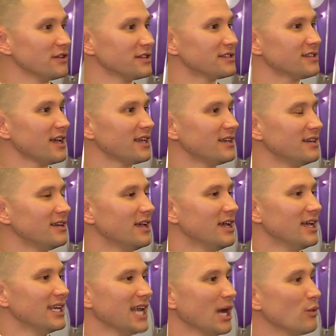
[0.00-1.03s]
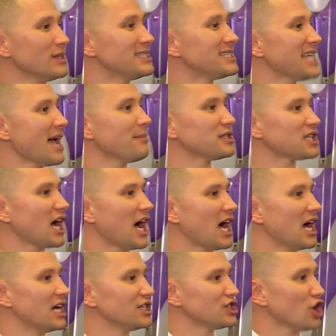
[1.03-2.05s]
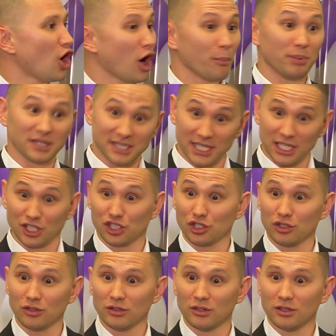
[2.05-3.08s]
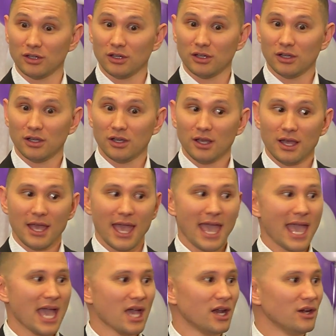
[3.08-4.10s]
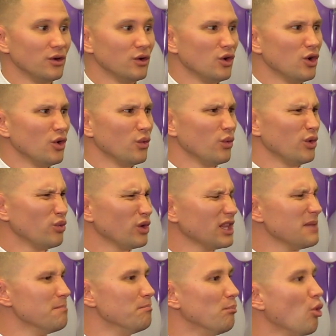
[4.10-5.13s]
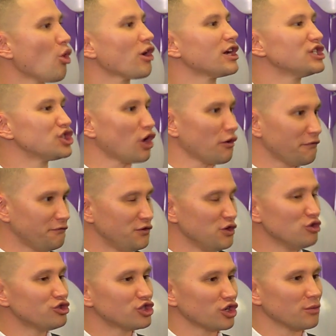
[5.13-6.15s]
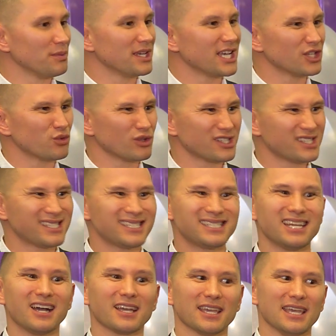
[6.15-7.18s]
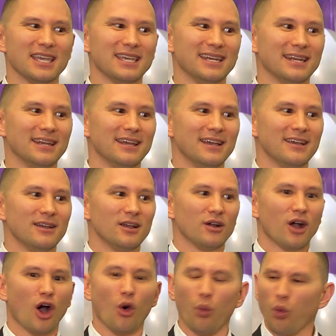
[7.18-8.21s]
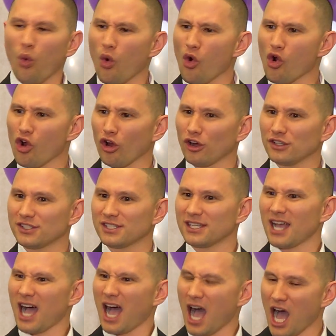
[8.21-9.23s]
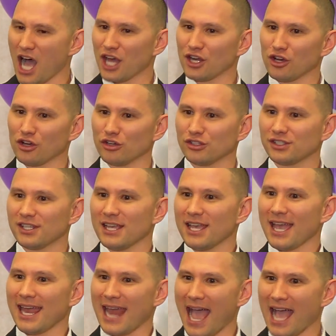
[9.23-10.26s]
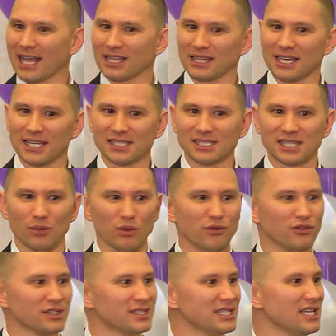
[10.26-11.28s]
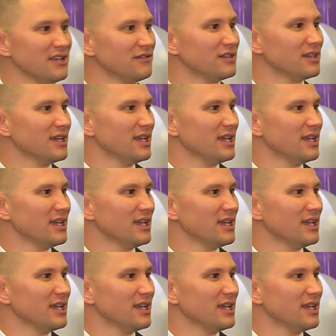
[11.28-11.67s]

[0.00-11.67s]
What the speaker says: of a sudden, now we sabotage our potential, and we really mortgage our future because we're stuck in awards, honors, and accolades that we've received